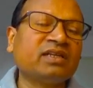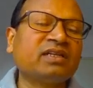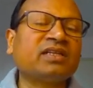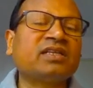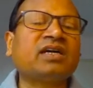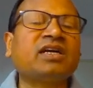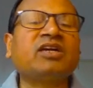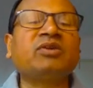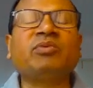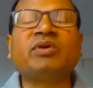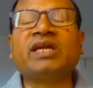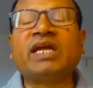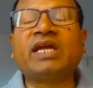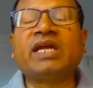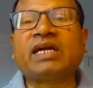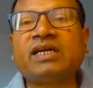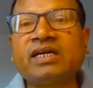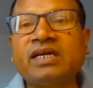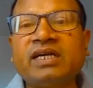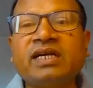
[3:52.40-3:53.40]
Third one,
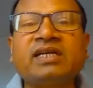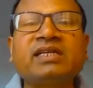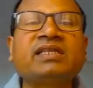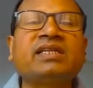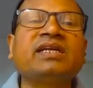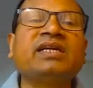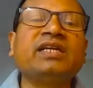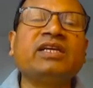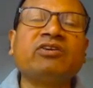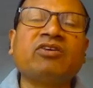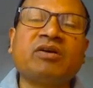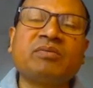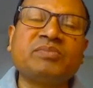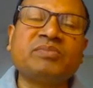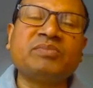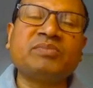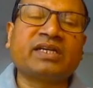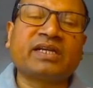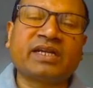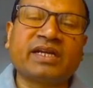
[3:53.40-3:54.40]
accurate 3D
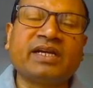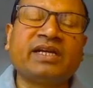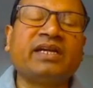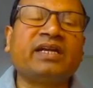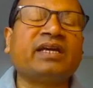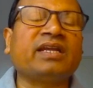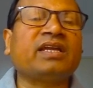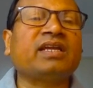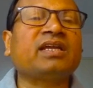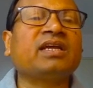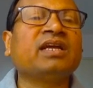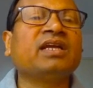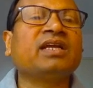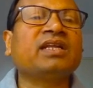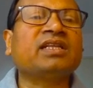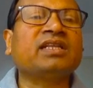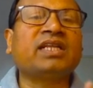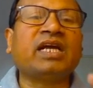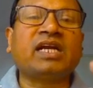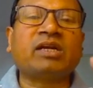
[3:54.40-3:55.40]
object rendering
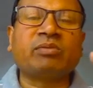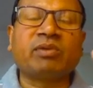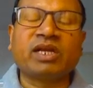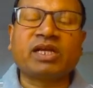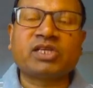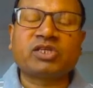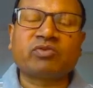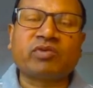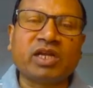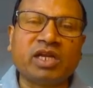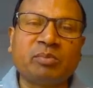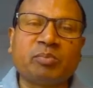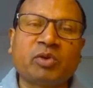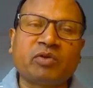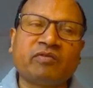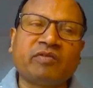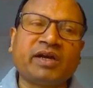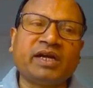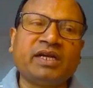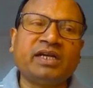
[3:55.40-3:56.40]
that will actually
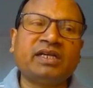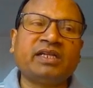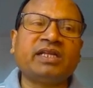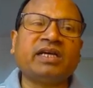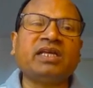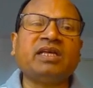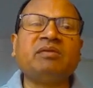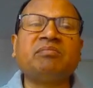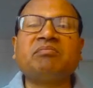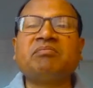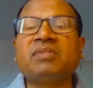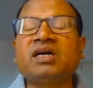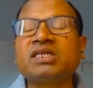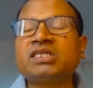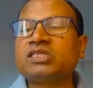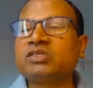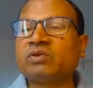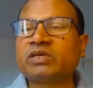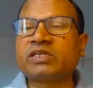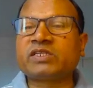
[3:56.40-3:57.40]
provide the
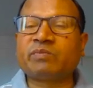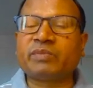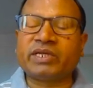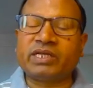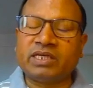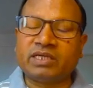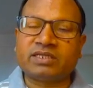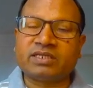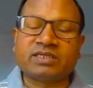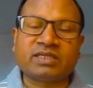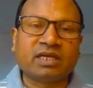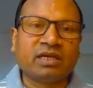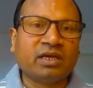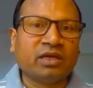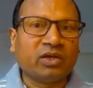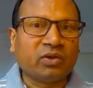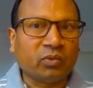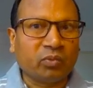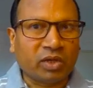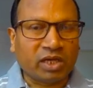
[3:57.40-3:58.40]
immersive experience,
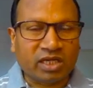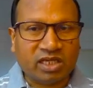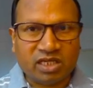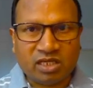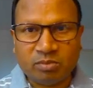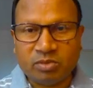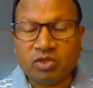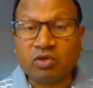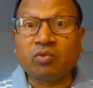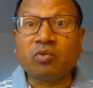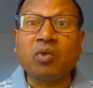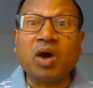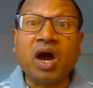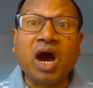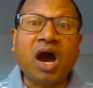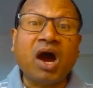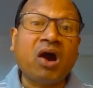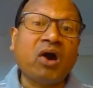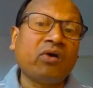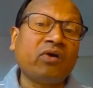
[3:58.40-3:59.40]
will give you
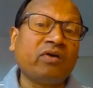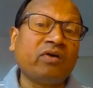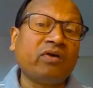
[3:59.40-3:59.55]
wow